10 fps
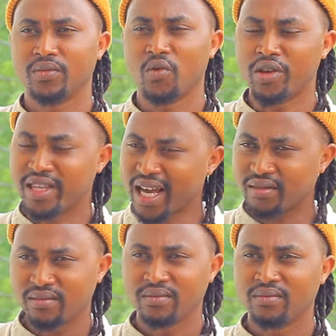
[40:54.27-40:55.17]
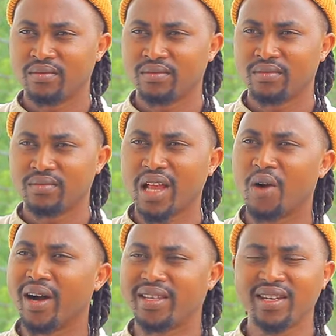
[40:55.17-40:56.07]
oya
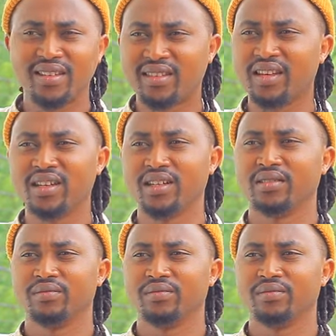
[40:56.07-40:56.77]
nago akedi thing